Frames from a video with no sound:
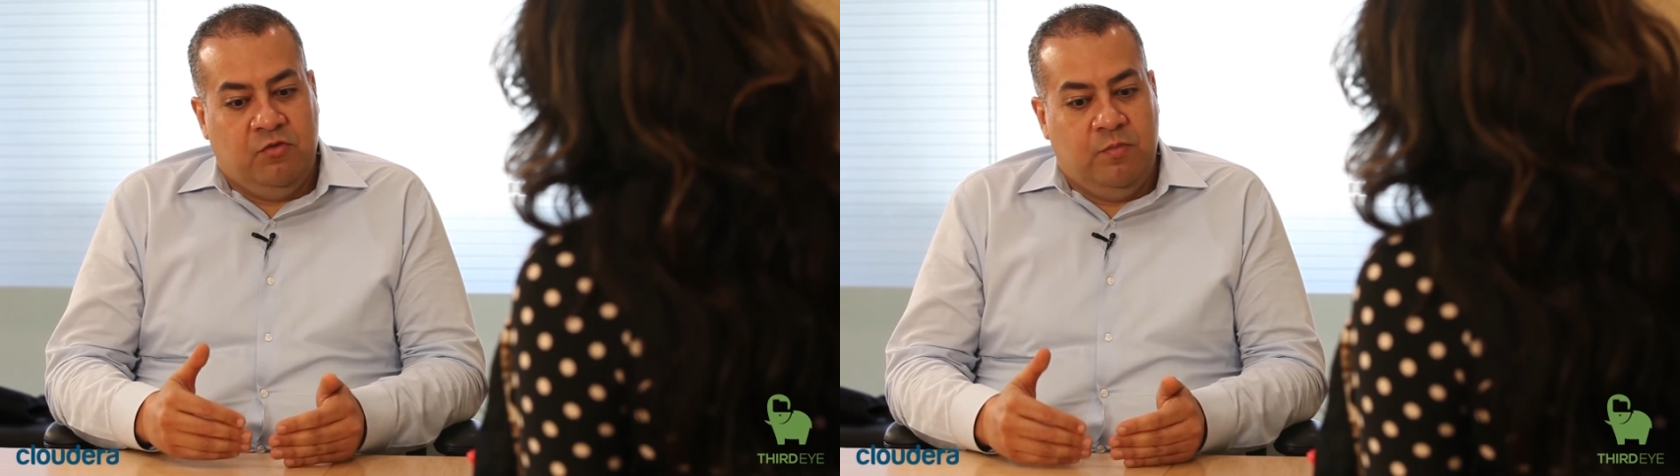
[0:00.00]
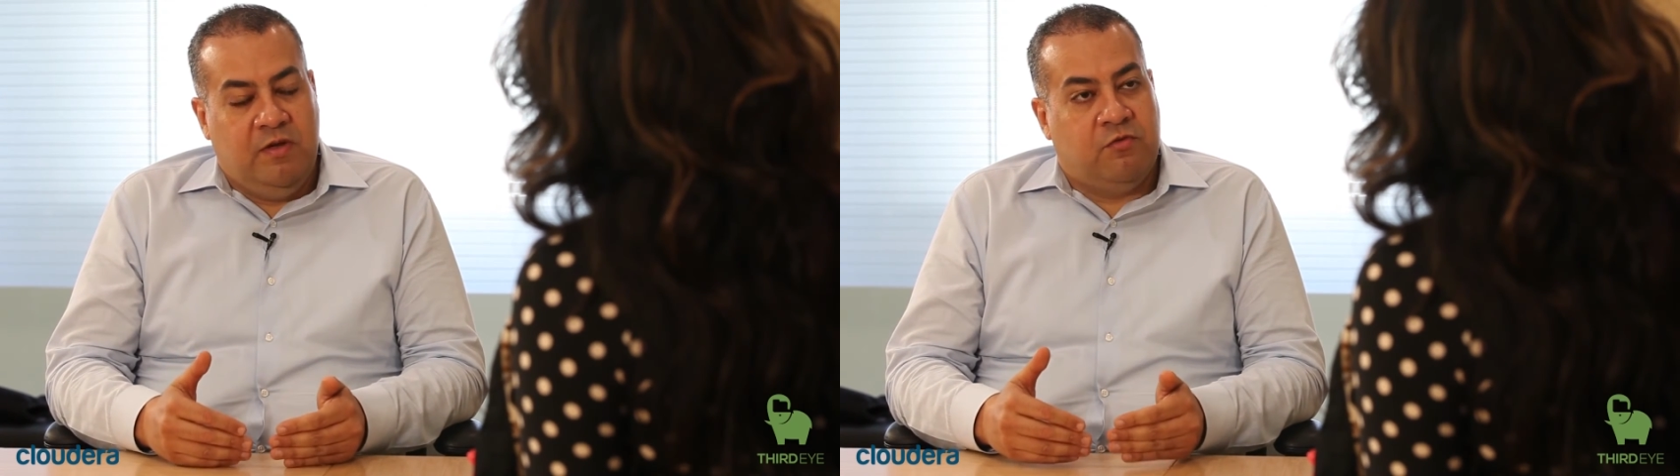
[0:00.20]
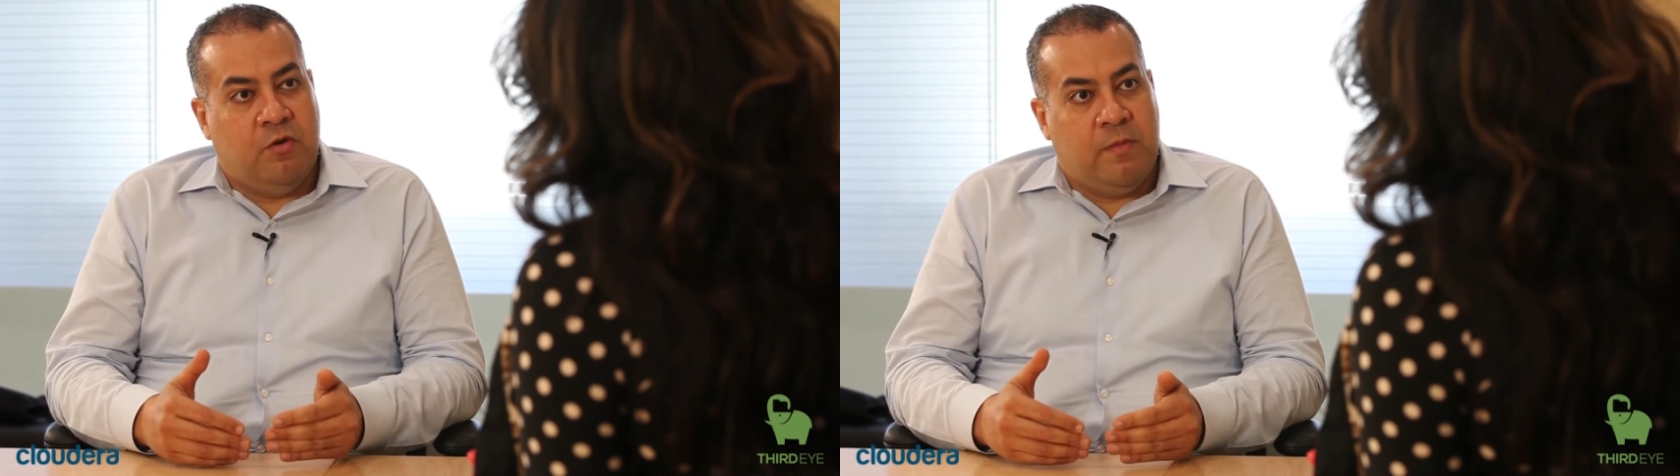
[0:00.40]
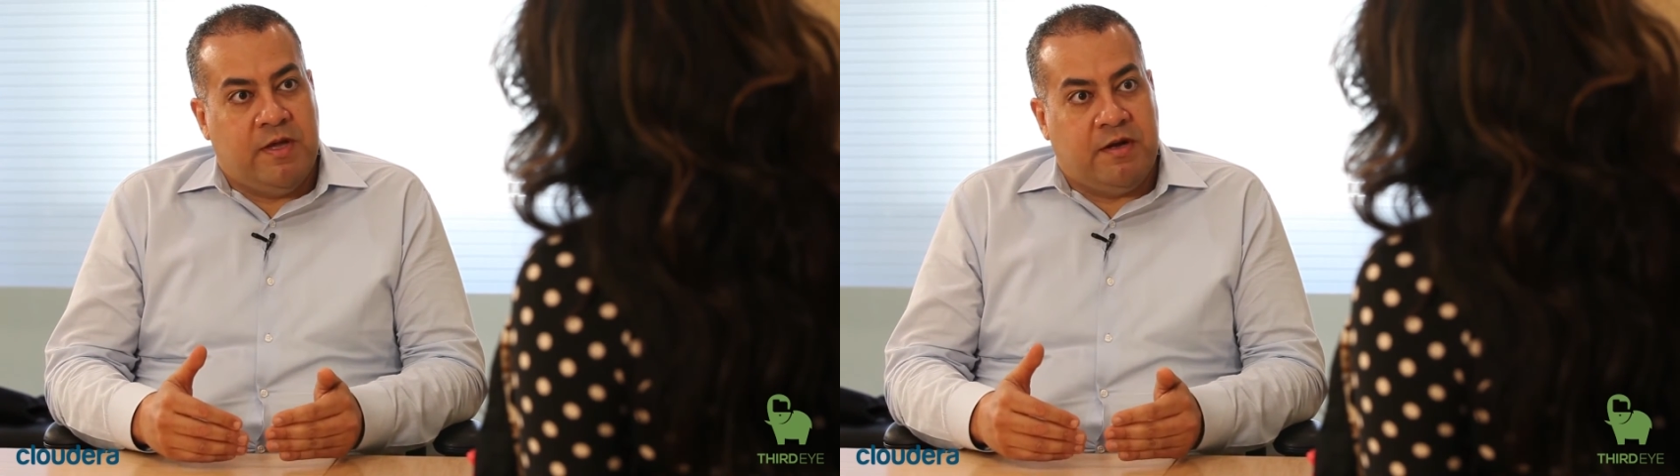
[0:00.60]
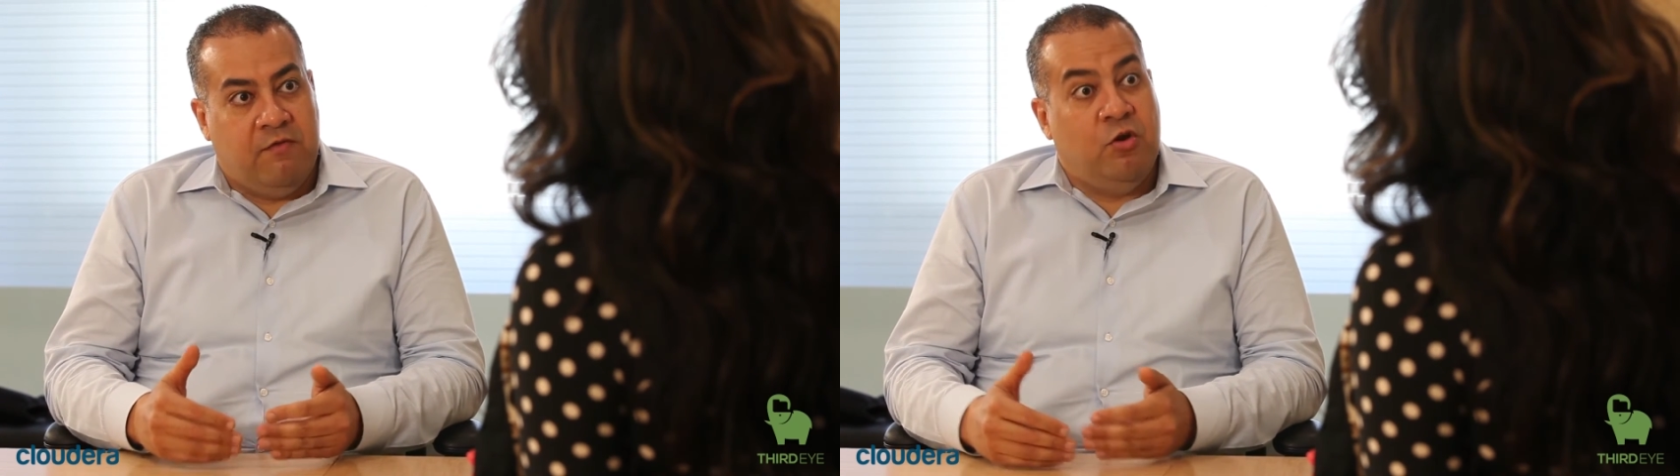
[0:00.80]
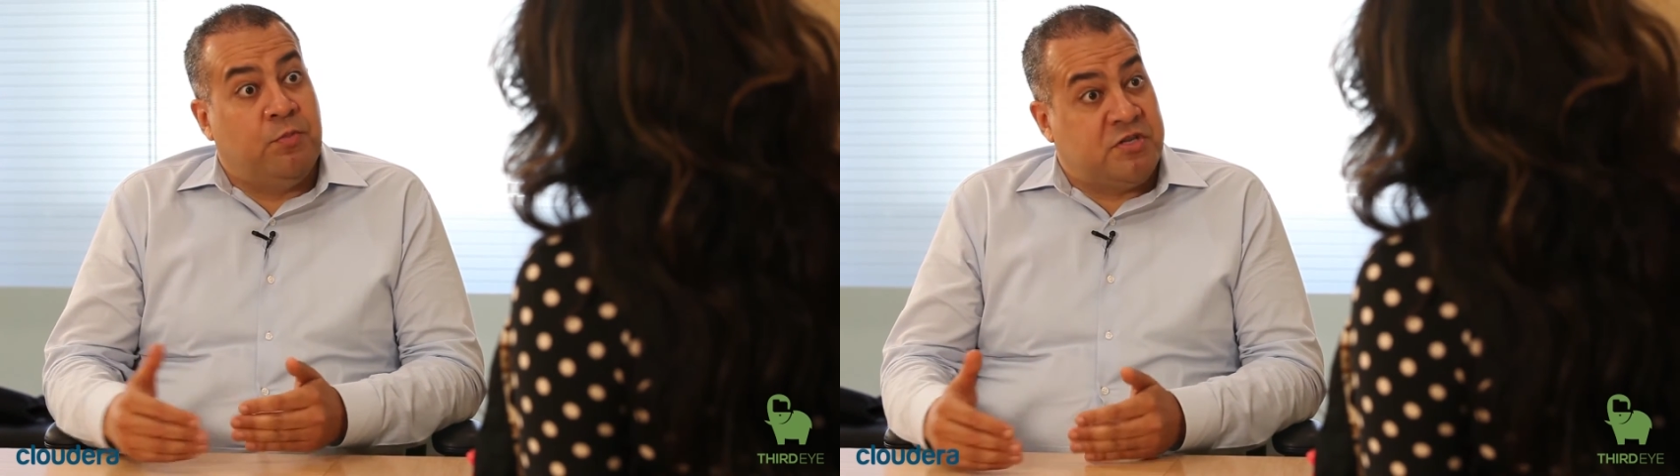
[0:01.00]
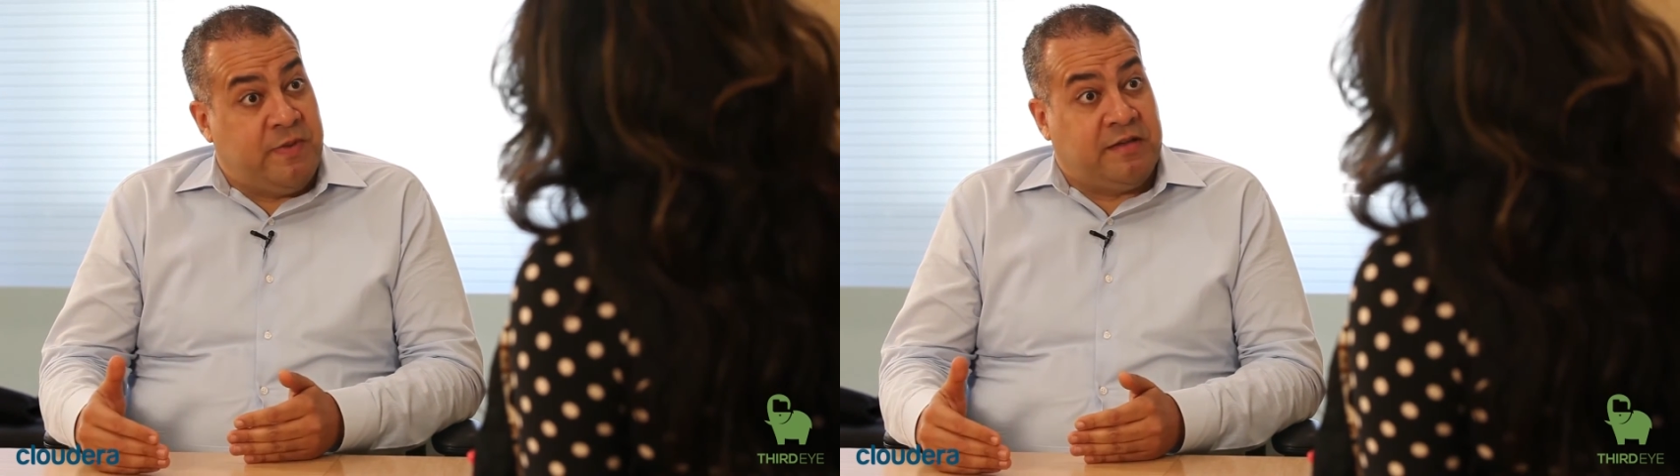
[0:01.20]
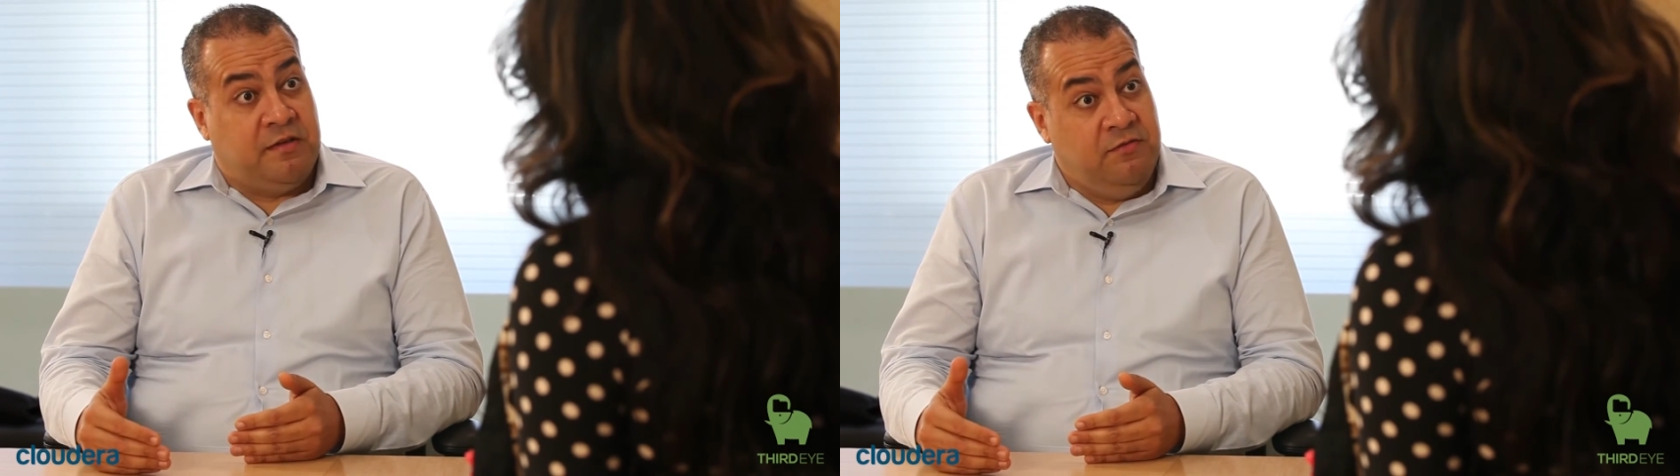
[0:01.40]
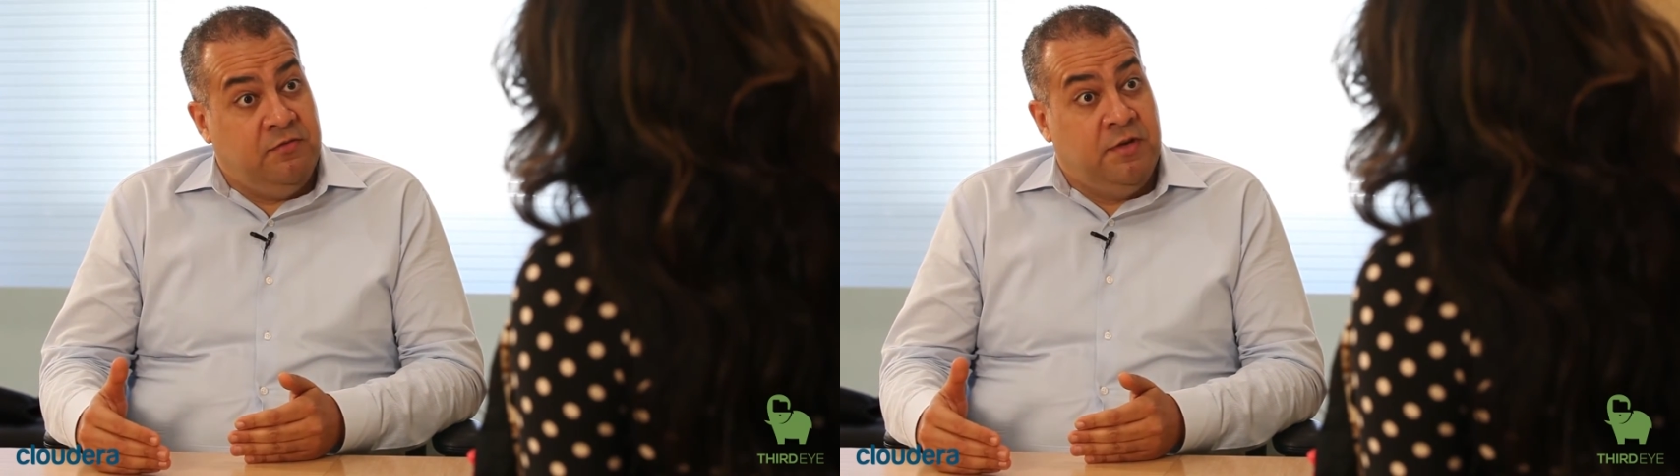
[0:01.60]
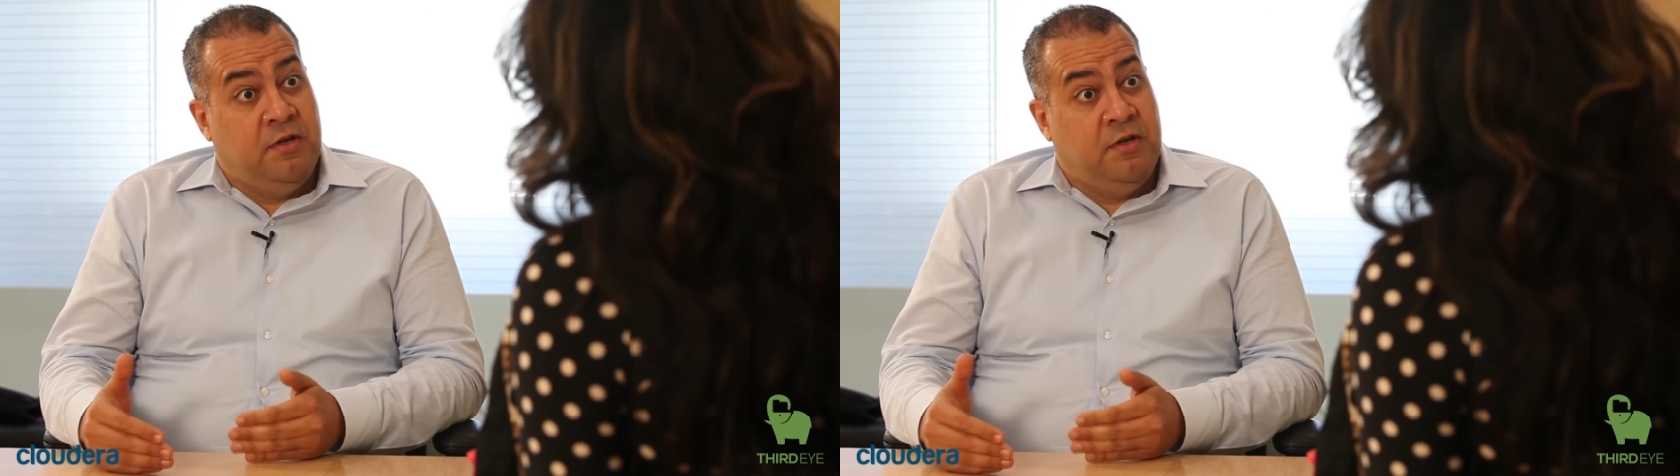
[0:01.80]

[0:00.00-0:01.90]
to be from a revenue perspective,